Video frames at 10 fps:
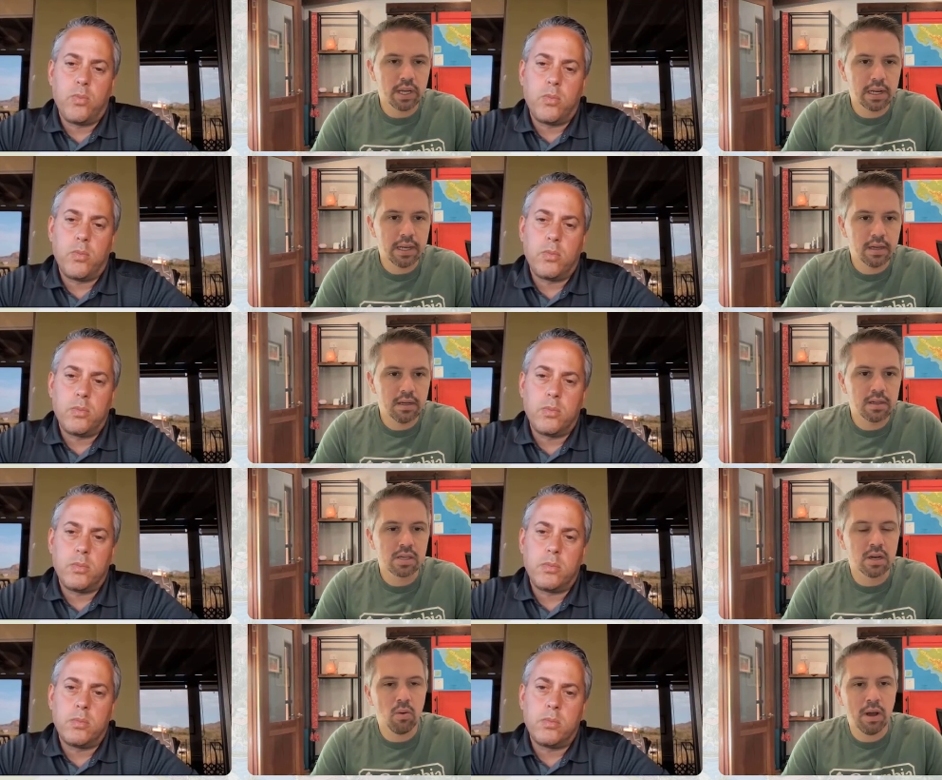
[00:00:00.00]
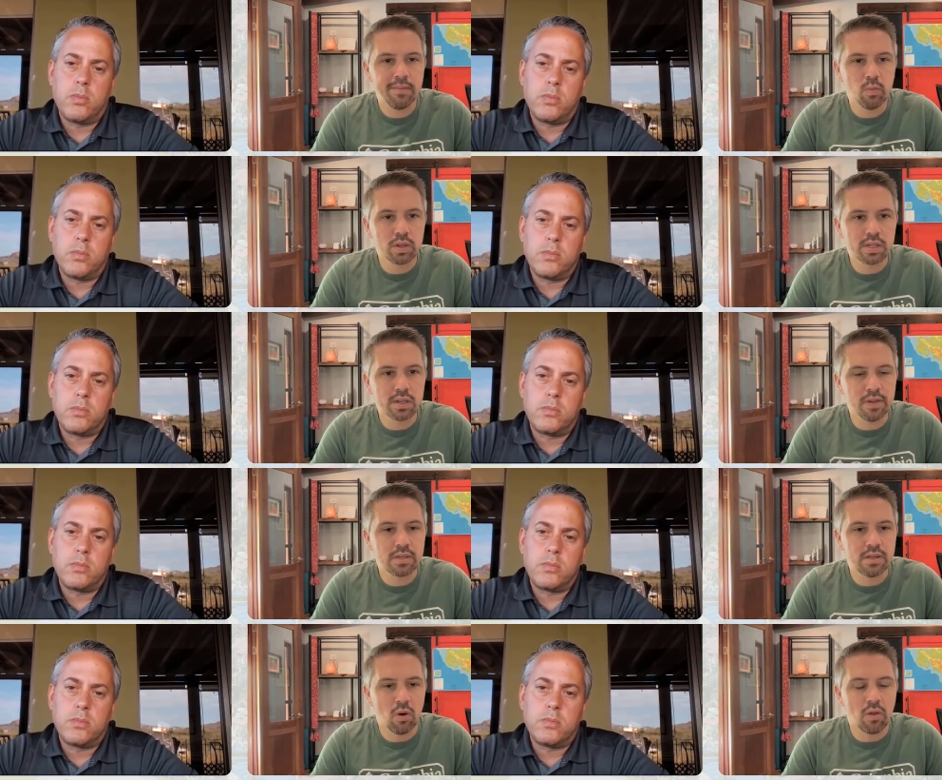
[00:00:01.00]
Speaker 1: cleaners you know i mean what stuff
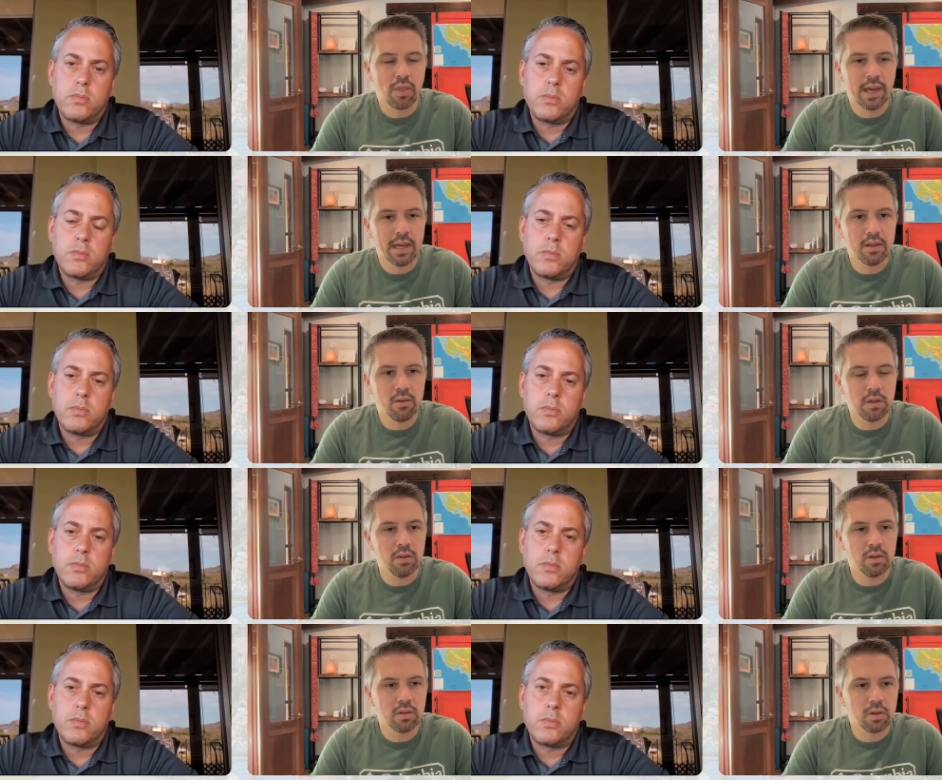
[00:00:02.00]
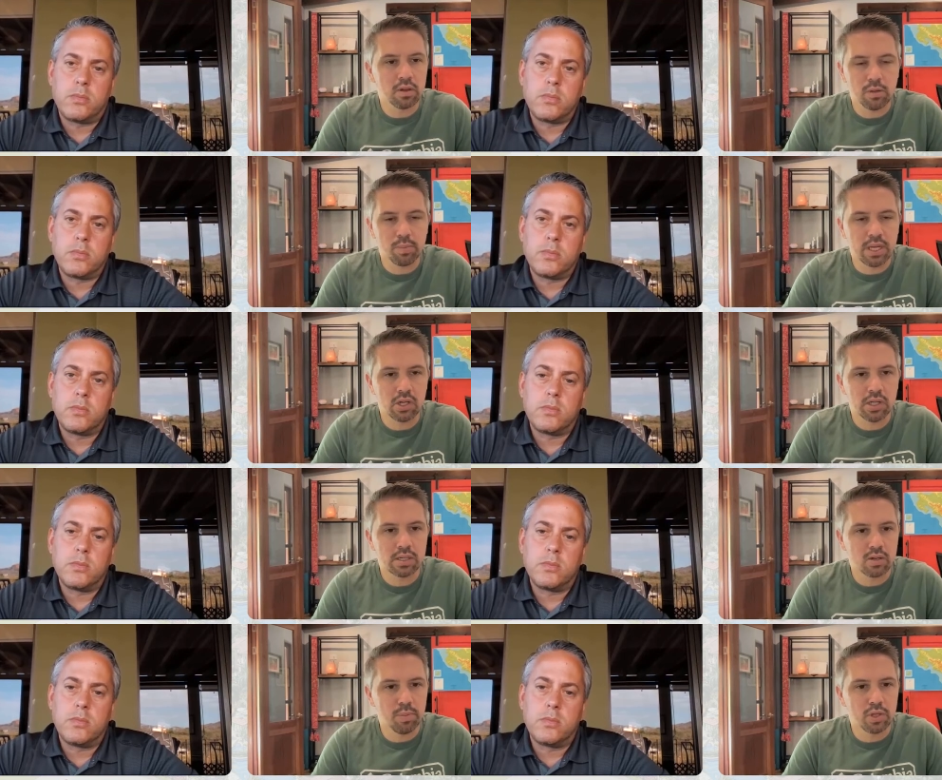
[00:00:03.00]
is not there that you think that, that potentially
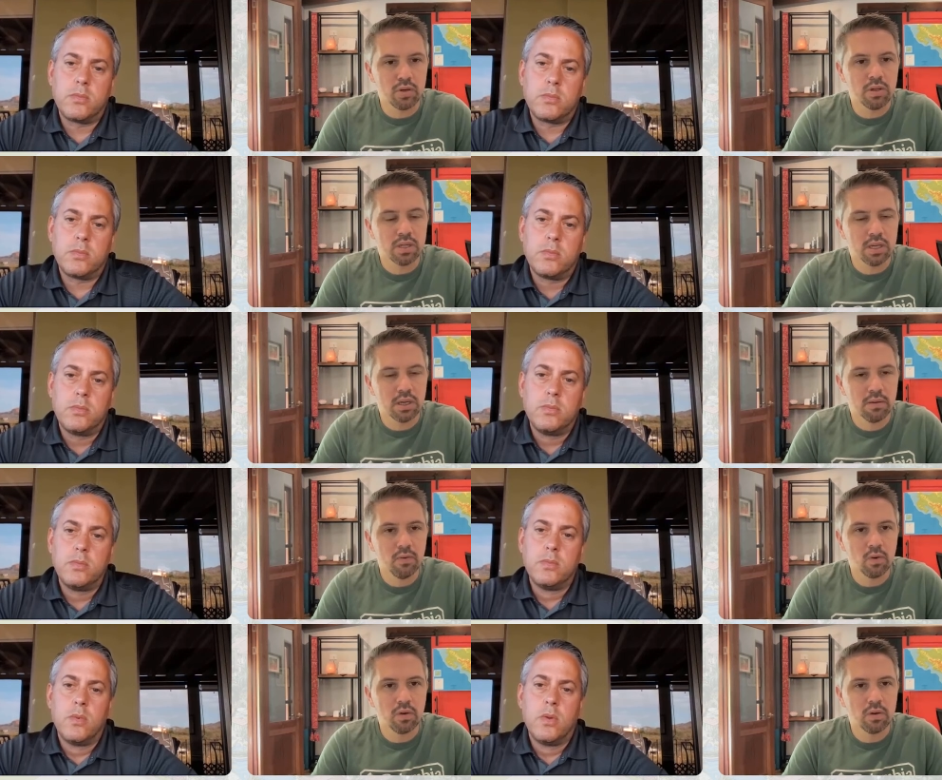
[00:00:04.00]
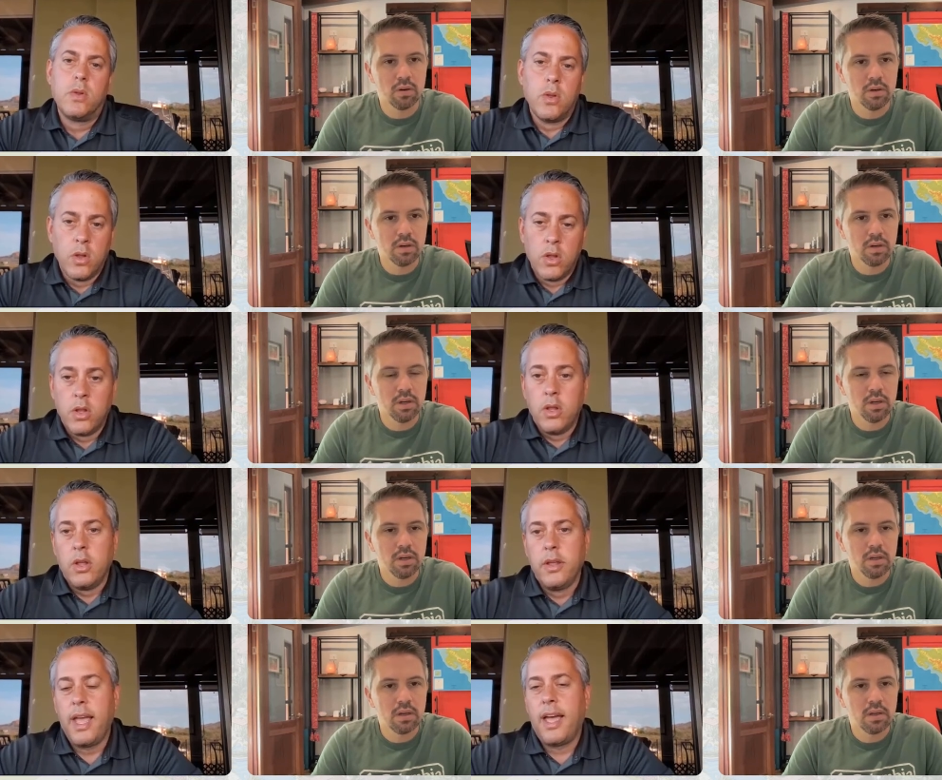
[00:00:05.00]
there's an opportunity for
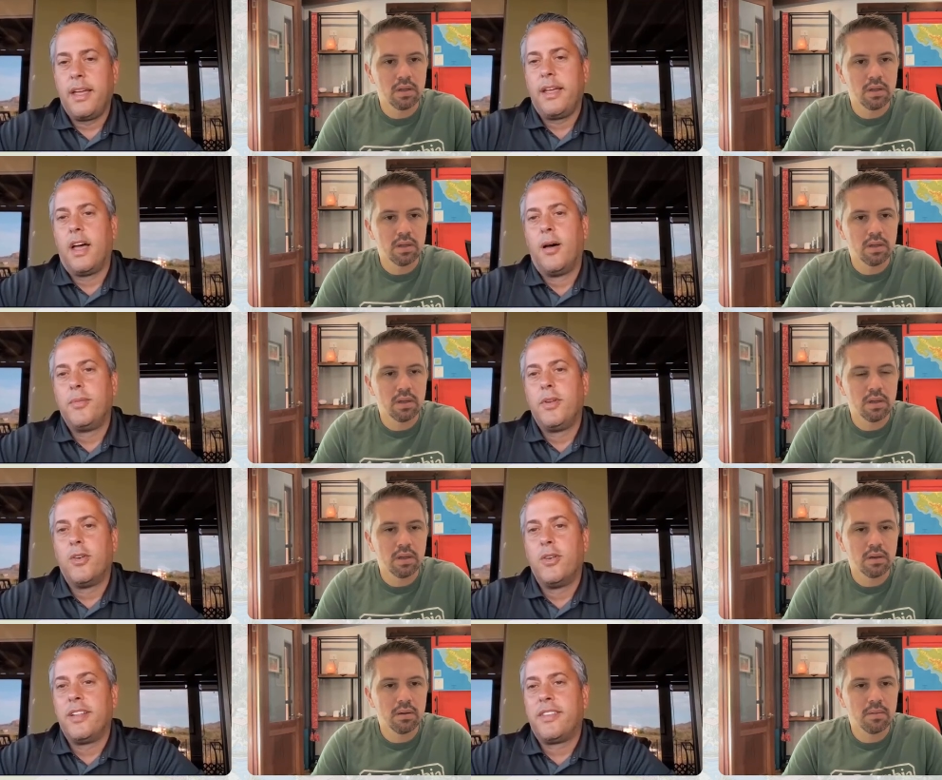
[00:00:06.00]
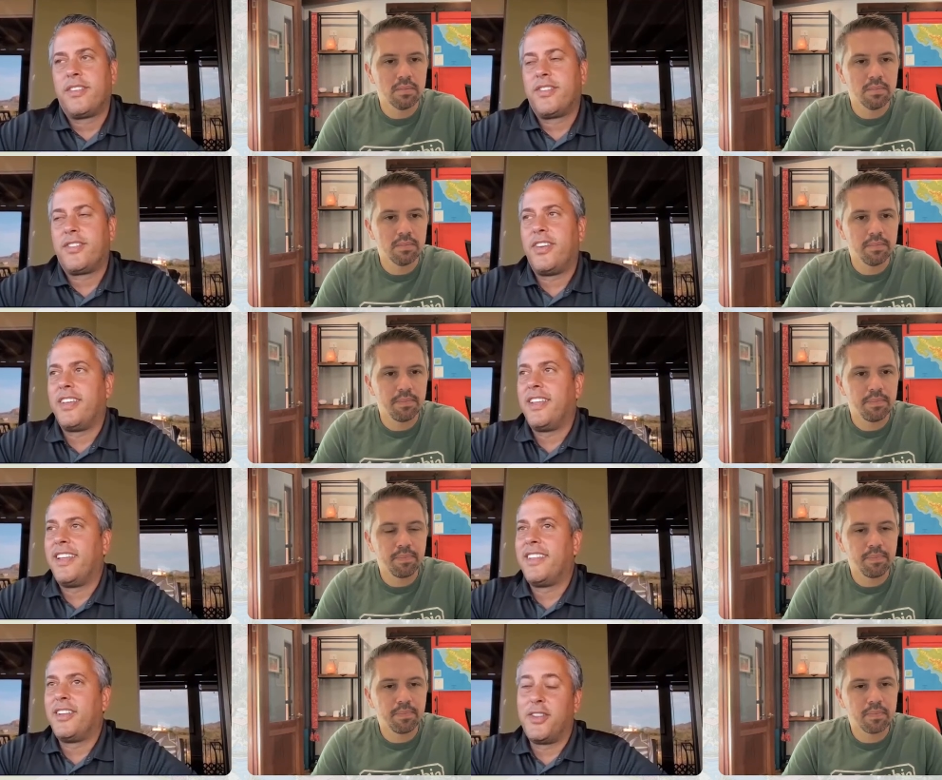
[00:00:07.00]
Speaker 2: yeah um, you know it's
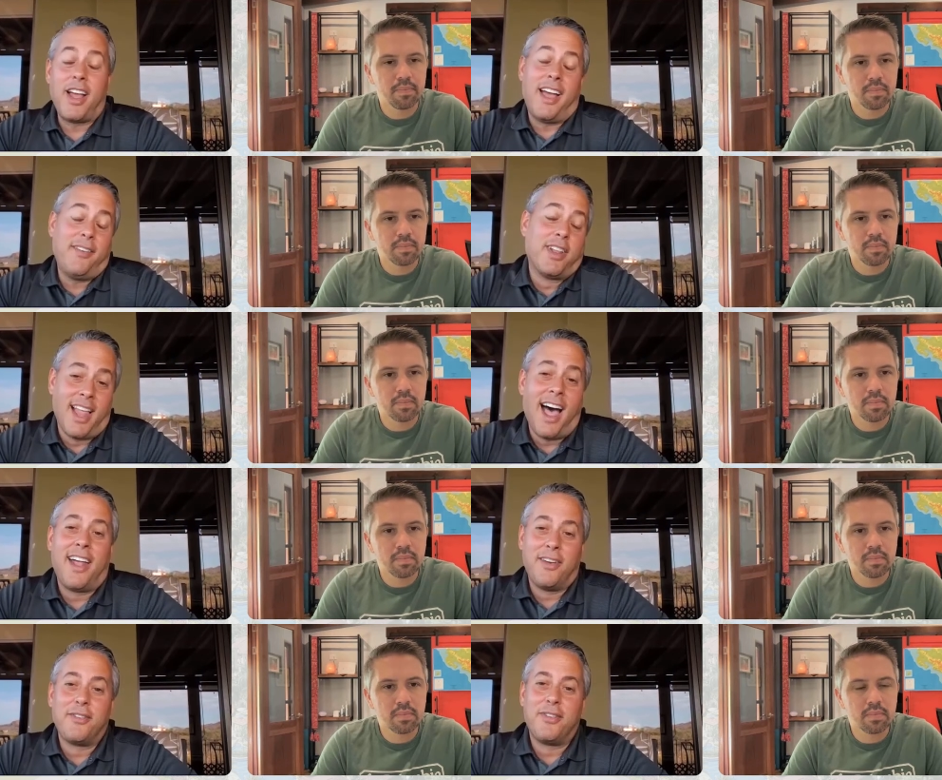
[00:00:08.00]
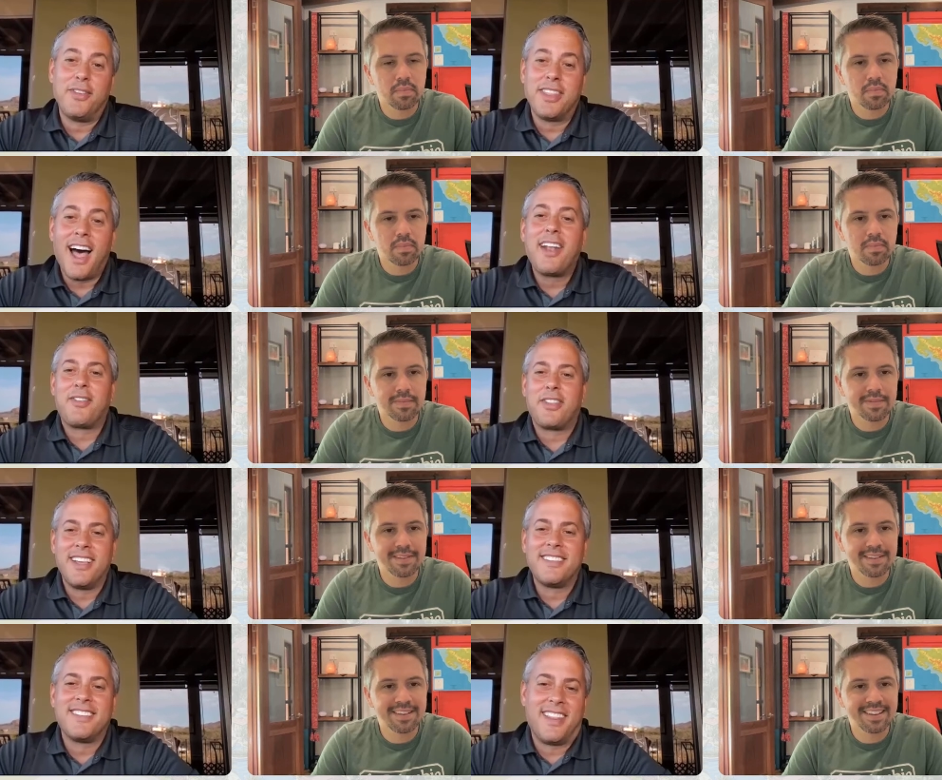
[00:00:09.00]
I have a lot of lot of
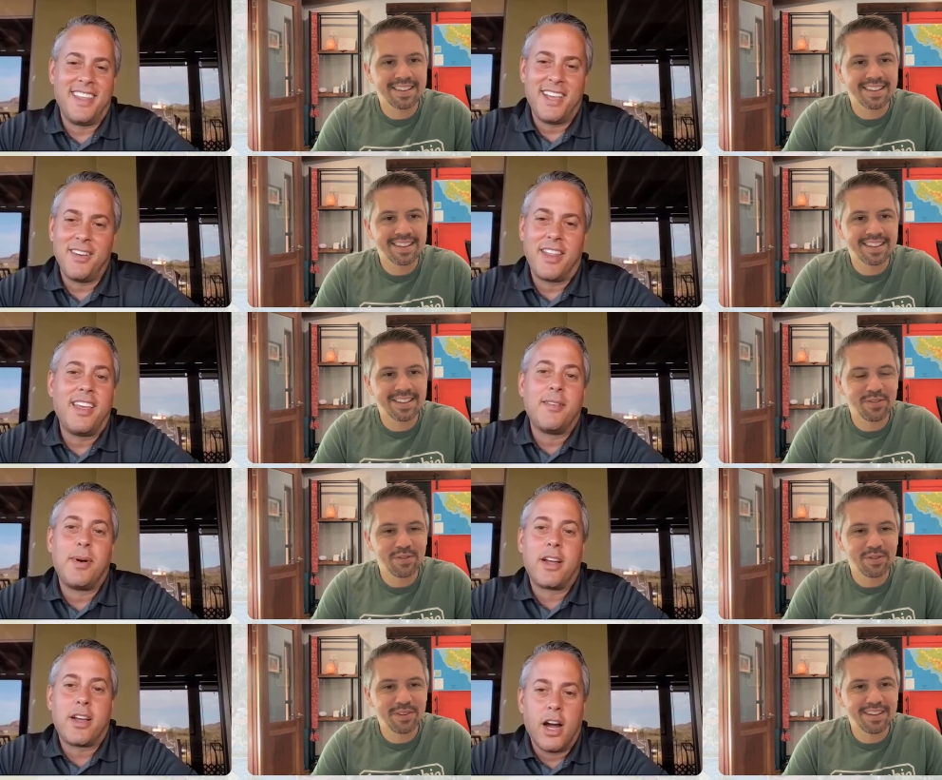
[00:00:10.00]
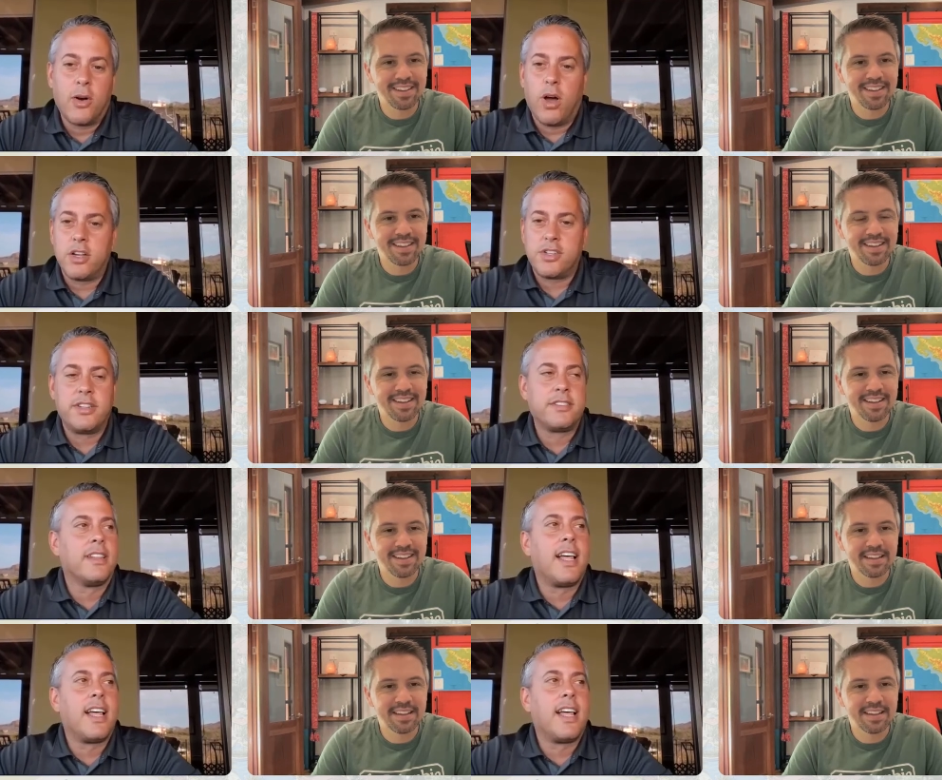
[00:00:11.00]
things that I think of. I think about a car wash. There's a